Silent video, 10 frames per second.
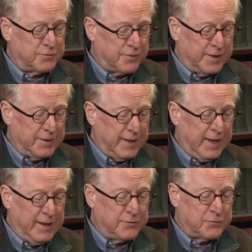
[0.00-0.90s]
slightly
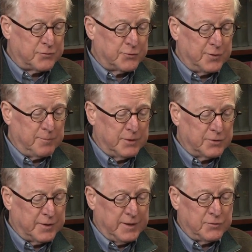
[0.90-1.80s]
aged soy
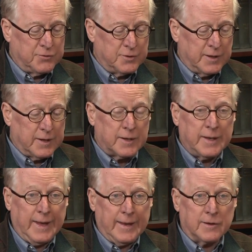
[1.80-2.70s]
milk into like a
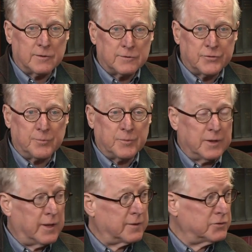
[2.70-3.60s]
cake, something
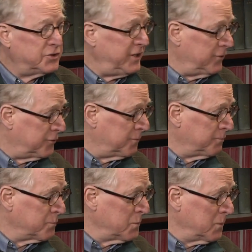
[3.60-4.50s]
like cheese,
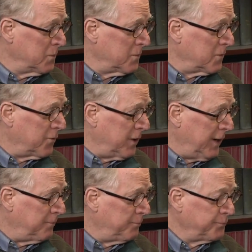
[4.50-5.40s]

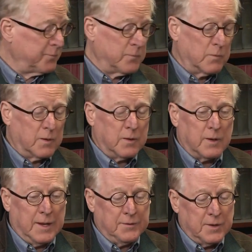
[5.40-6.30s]
right?
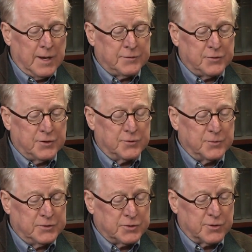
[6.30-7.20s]
And natto,
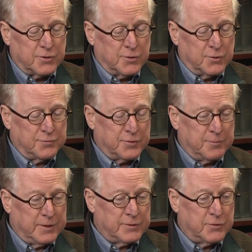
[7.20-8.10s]
which are whole
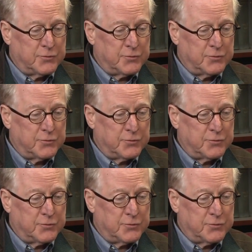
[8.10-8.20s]
fermented